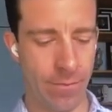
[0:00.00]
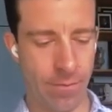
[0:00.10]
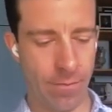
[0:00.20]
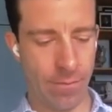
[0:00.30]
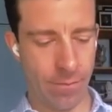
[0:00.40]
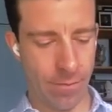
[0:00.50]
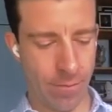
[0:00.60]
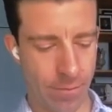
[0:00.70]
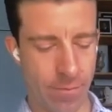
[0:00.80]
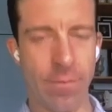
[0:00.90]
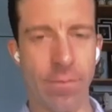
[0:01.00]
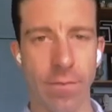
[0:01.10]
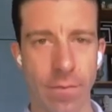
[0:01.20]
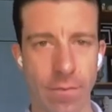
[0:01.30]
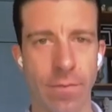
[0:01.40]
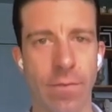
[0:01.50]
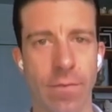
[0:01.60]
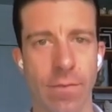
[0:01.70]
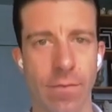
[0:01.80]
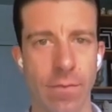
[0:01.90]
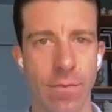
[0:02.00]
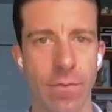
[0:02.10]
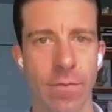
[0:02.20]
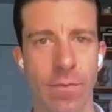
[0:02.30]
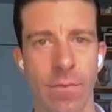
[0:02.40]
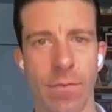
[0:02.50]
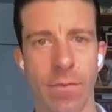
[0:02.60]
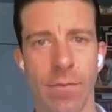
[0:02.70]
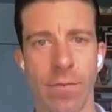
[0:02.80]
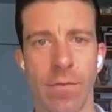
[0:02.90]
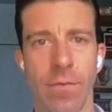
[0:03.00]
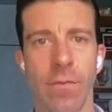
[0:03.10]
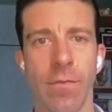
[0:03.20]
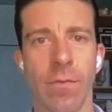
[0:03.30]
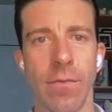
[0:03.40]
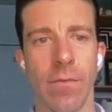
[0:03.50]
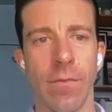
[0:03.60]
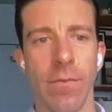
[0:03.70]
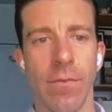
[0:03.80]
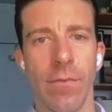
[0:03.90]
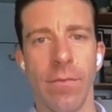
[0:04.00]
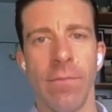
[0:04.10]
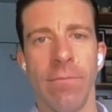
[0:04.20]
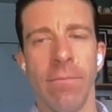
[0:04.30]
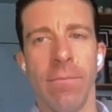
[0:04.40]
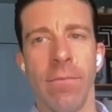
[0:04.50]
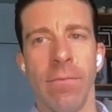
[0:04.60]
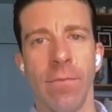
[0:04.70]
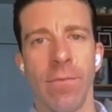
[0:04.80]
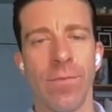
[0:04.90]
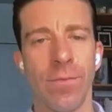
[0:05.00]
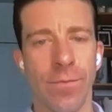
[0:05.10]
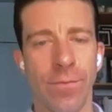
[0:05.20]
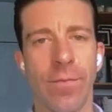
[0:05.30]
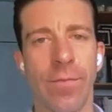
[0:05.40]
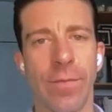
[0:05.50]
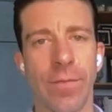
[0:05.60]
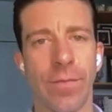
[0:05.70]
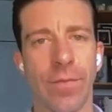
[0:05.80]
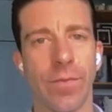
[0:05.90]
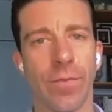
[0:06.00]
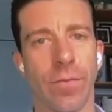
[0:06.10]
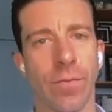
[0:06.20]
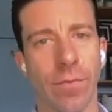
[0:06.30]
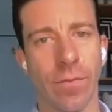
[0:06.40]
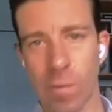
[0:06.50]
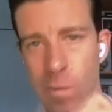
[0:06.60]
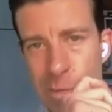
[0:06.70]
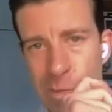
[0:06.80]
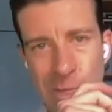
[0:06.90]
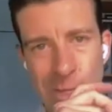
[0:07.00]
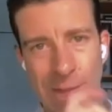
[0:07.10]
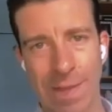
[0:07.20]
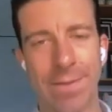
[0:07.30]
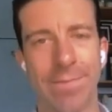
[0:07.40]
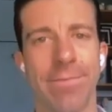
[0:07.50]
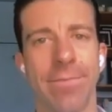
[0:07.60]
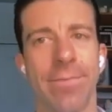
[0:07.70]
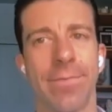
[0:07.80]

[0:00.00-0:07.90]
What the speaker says: This person isn't speaking.